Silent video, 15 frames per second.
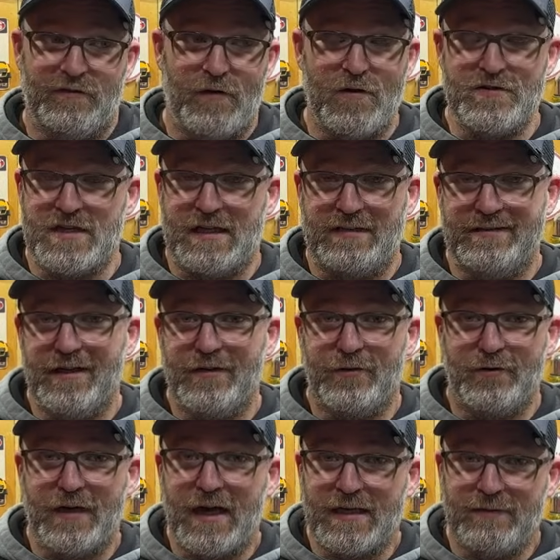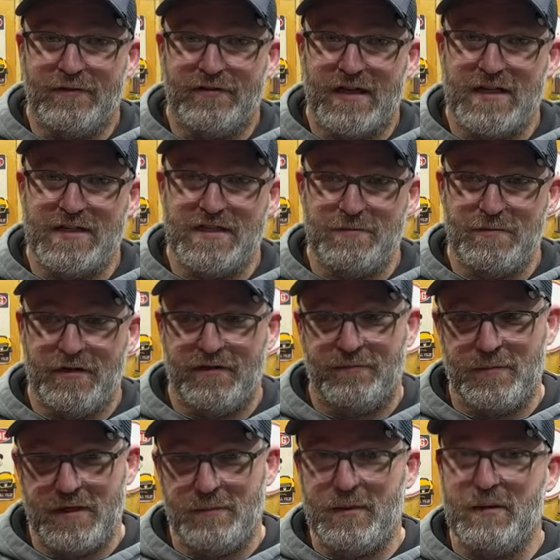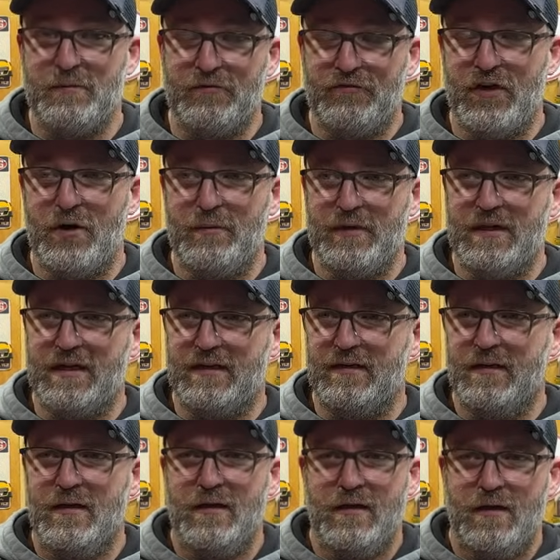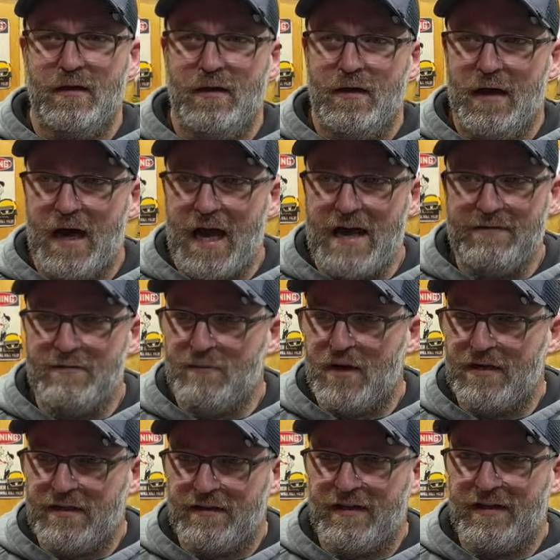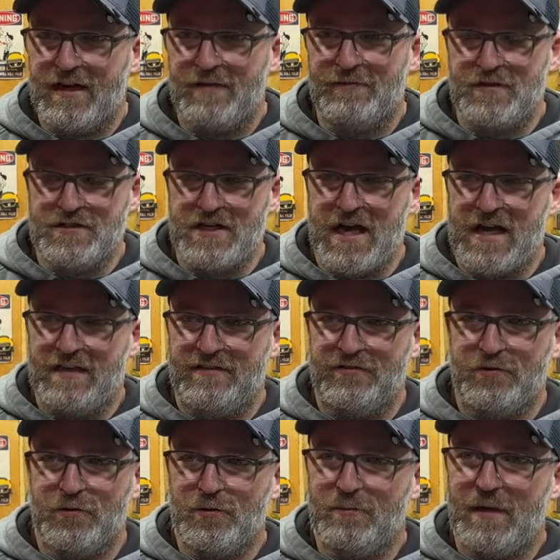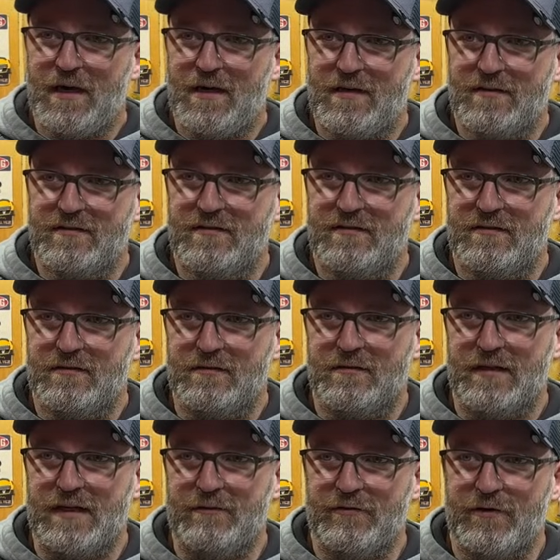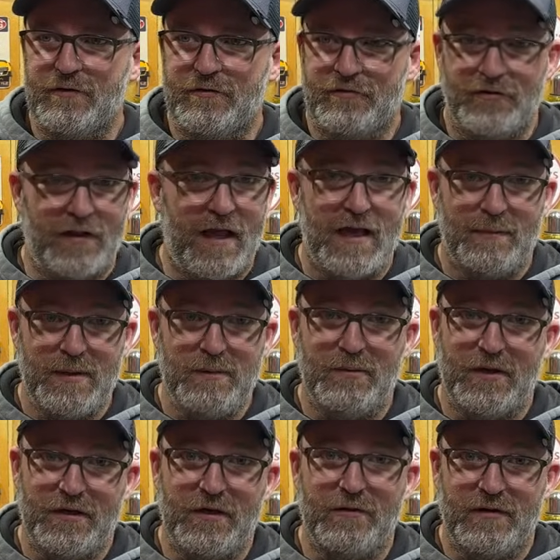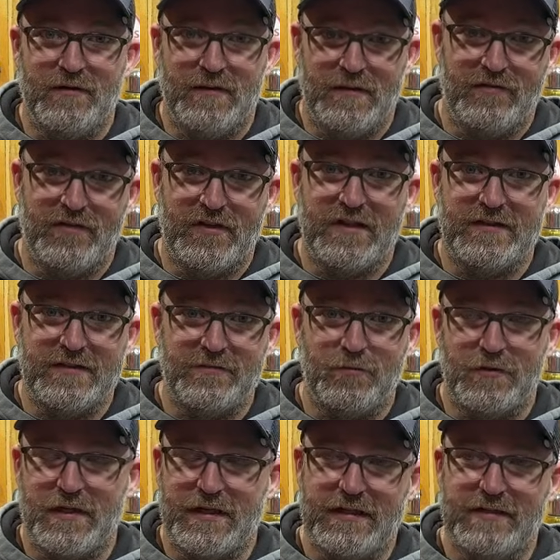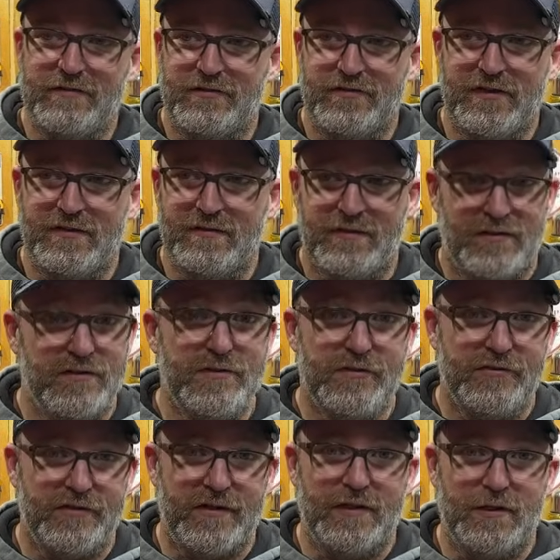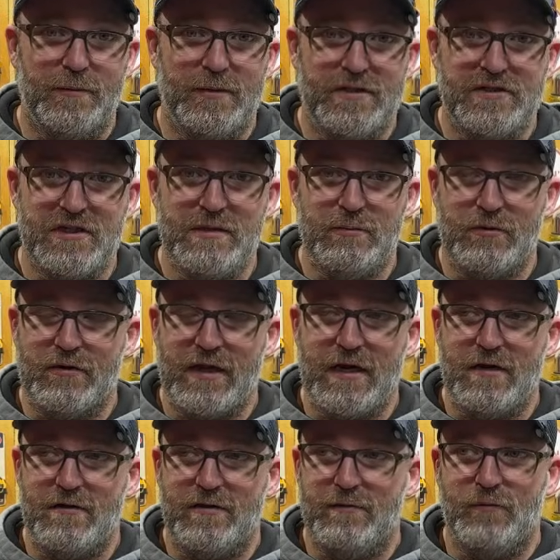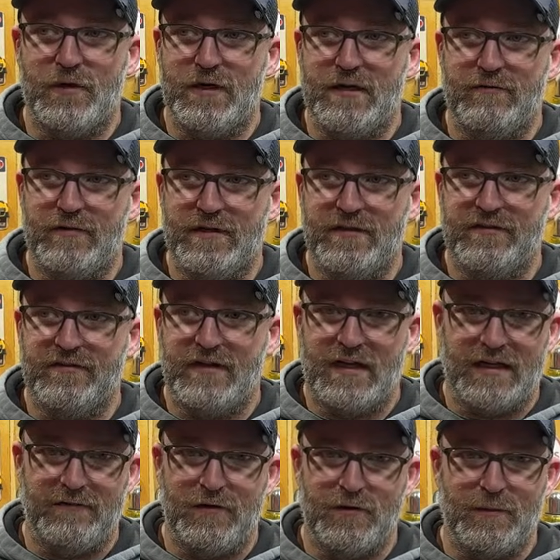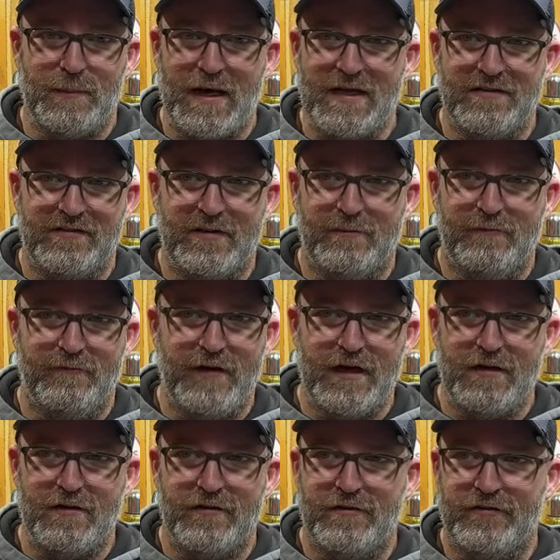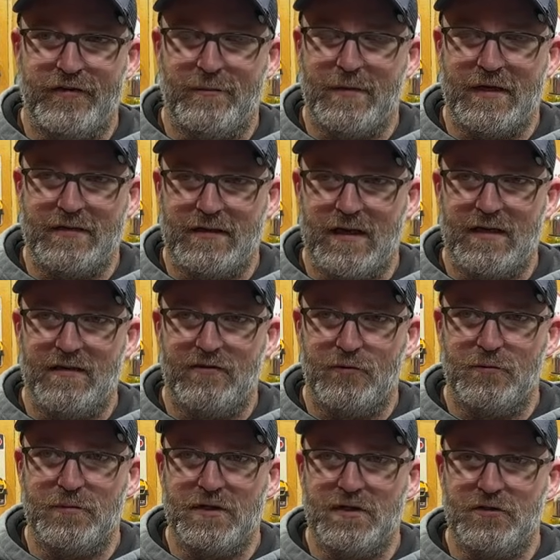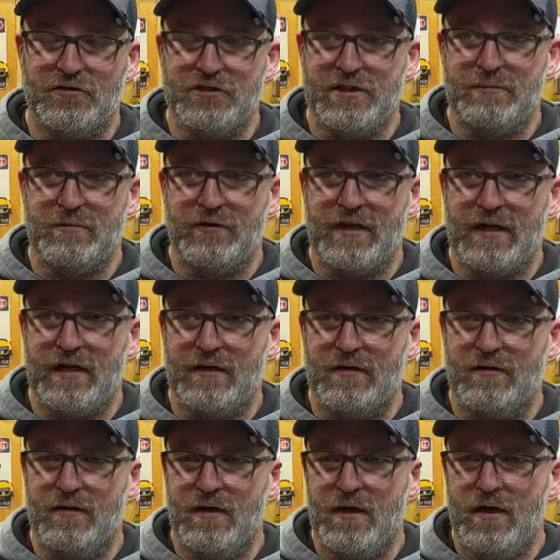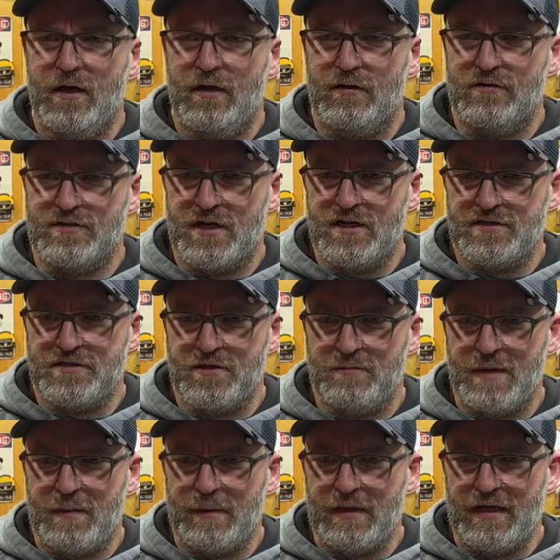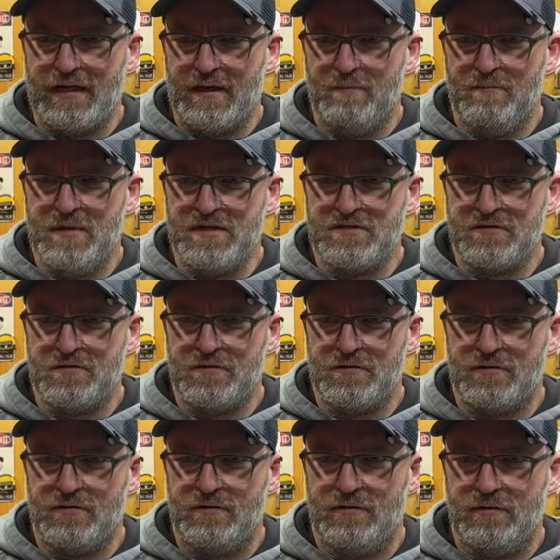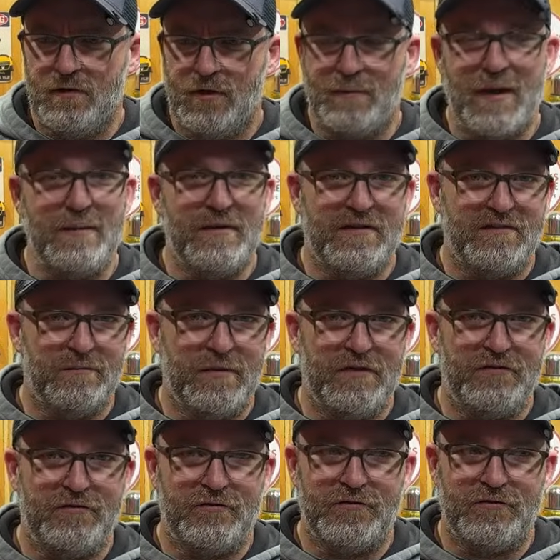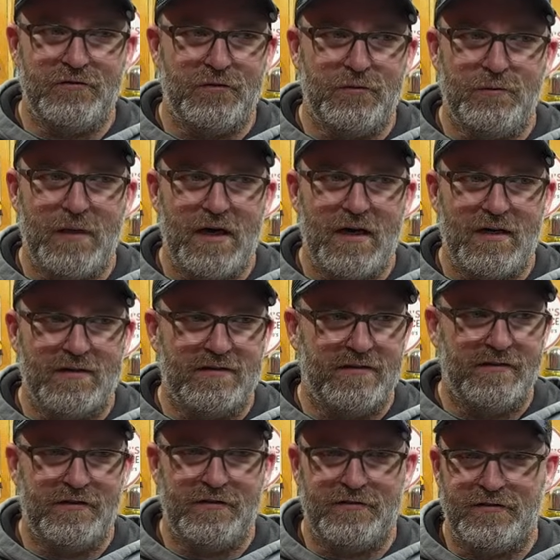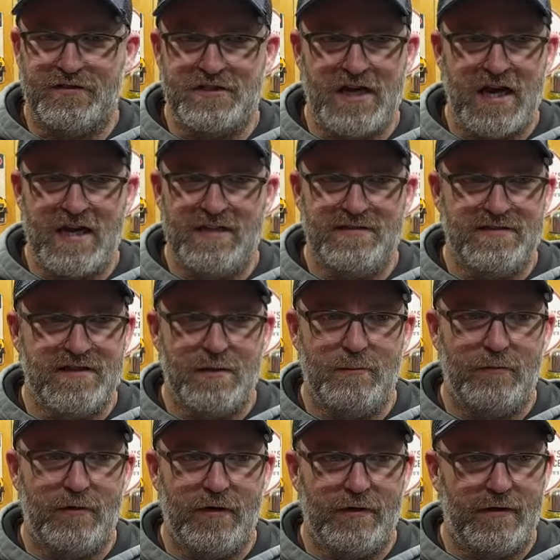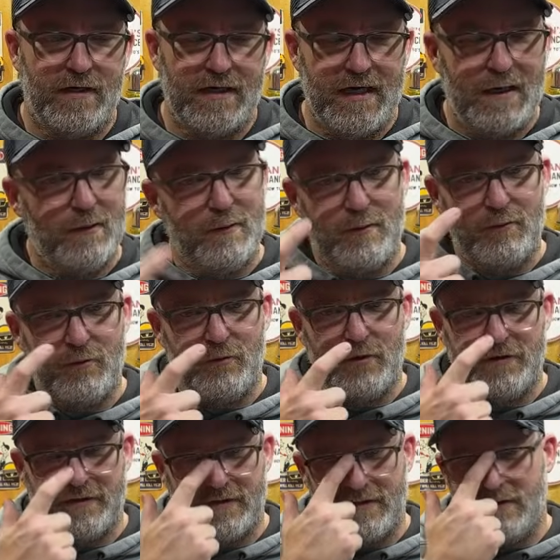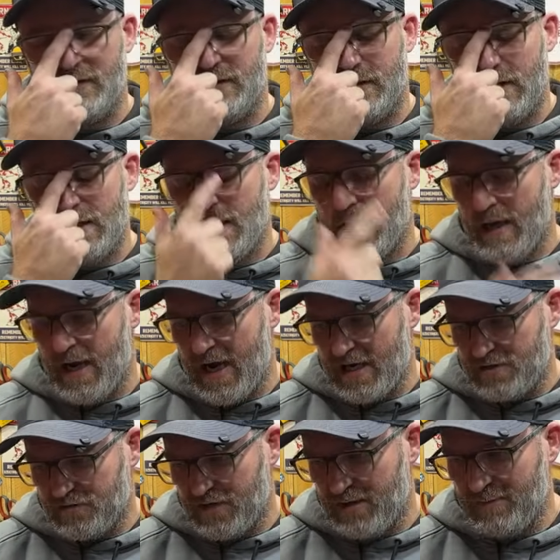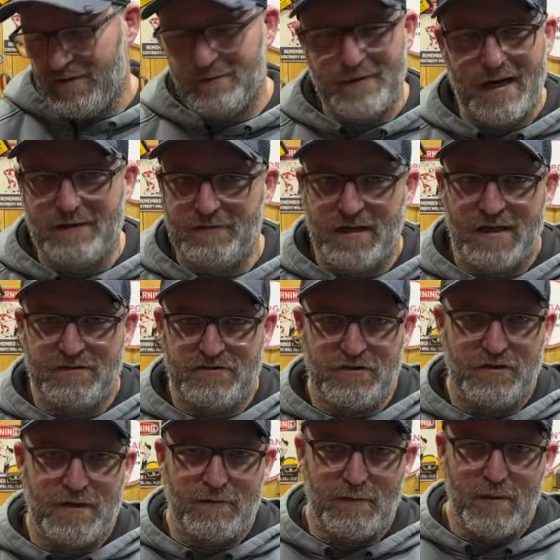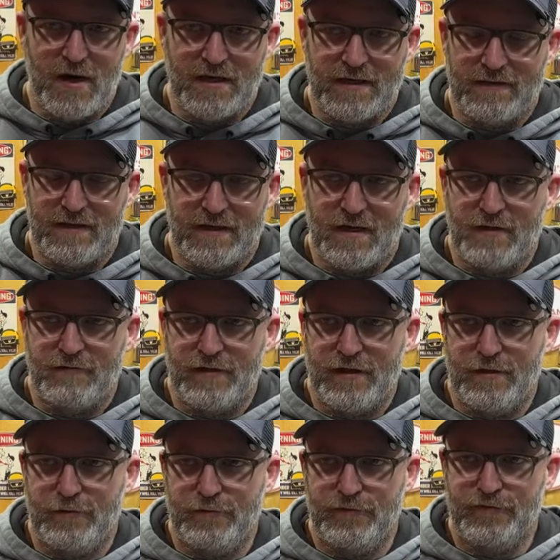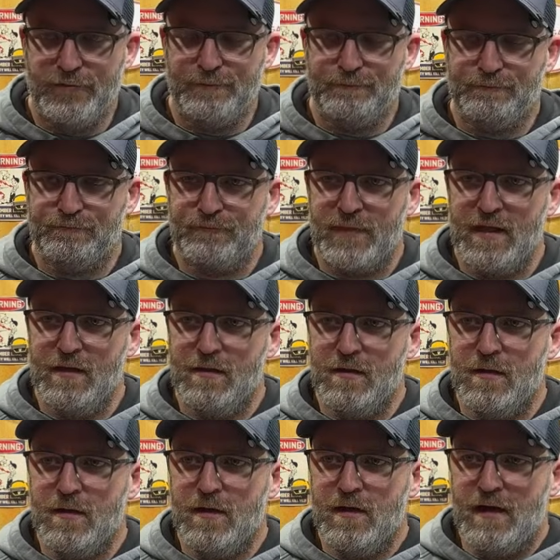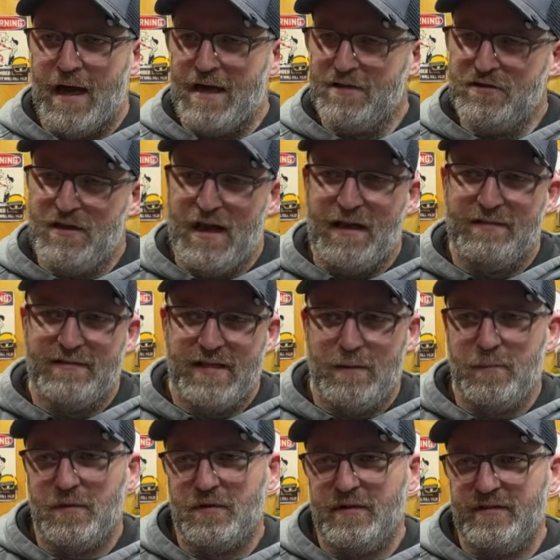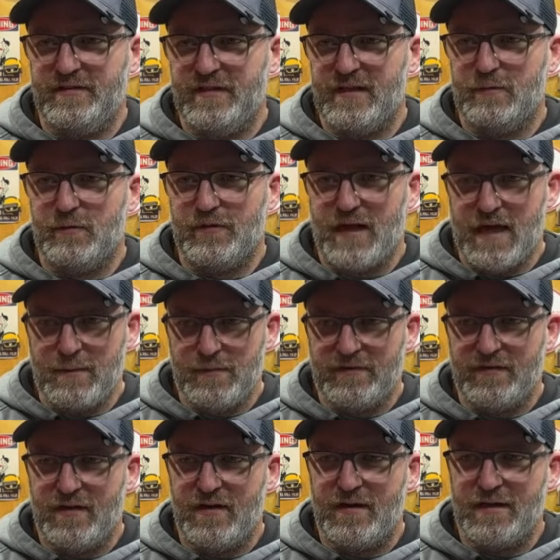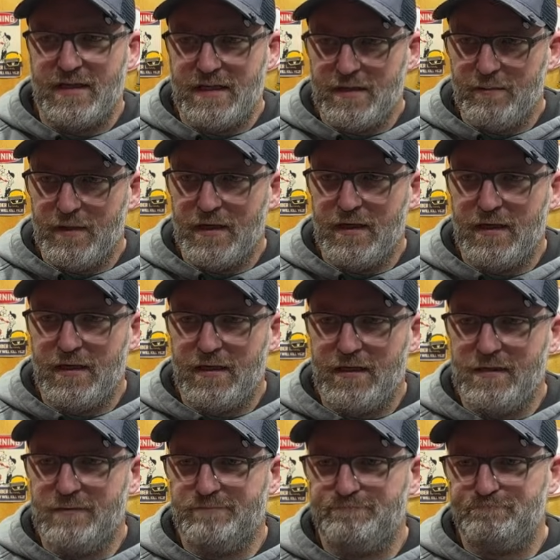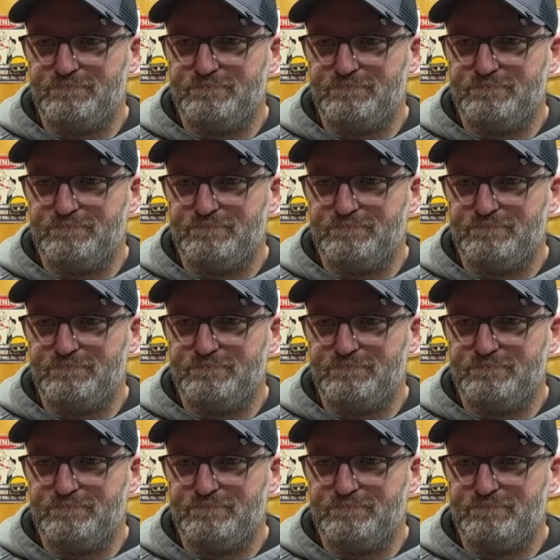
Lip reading: far as I can tell, they're not even sketchy, because many people have told me, like, I haven't bought anything off the Chad's Toolbox, even though there's a lot of people I know that have said that's where they get their stuff, because it's usually a little bit cheaper there than whatever it is. Like if you're buying something Vera or something like that, it's normally a little cheaper there. There's also maybe like a Mr. or maybe it's Mr. Toolbox, and then there's a Chad something or other. I can't remember what the actual name is, but I still never bought anything off of those. I typically stick with Amazon, eBay,